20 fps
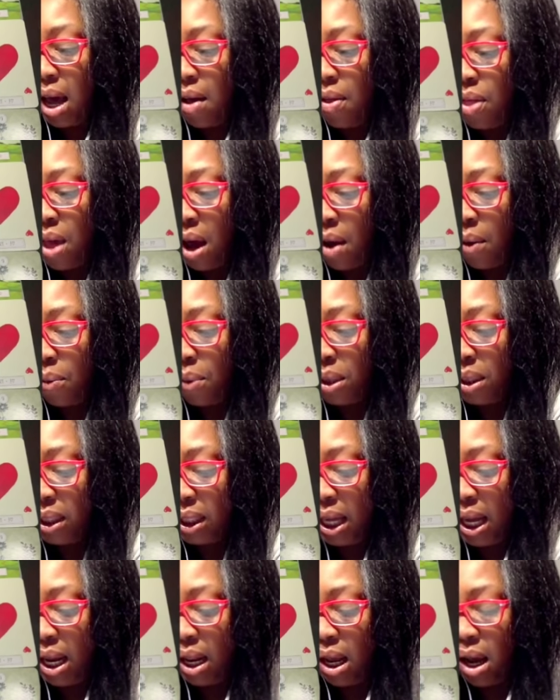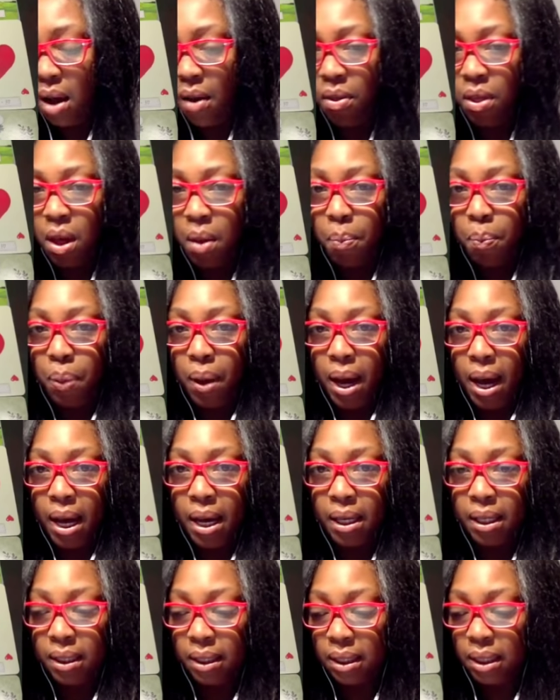that was in the
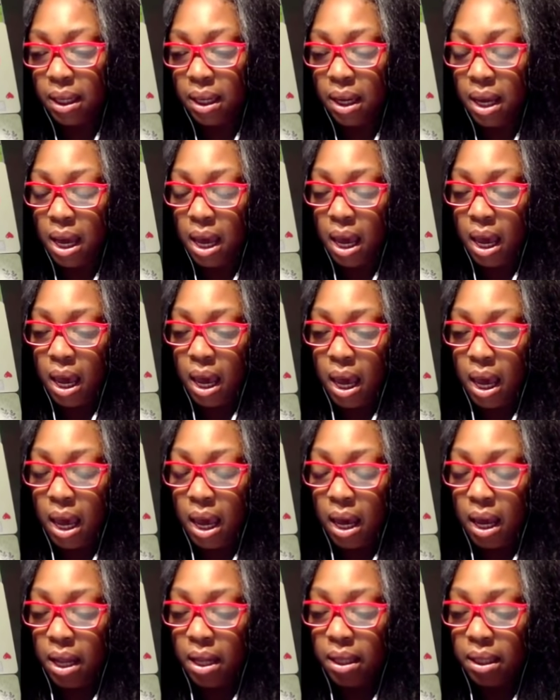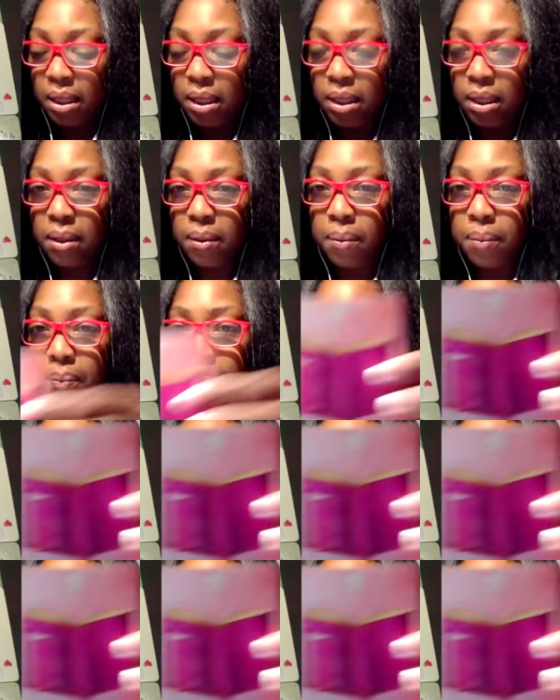past, and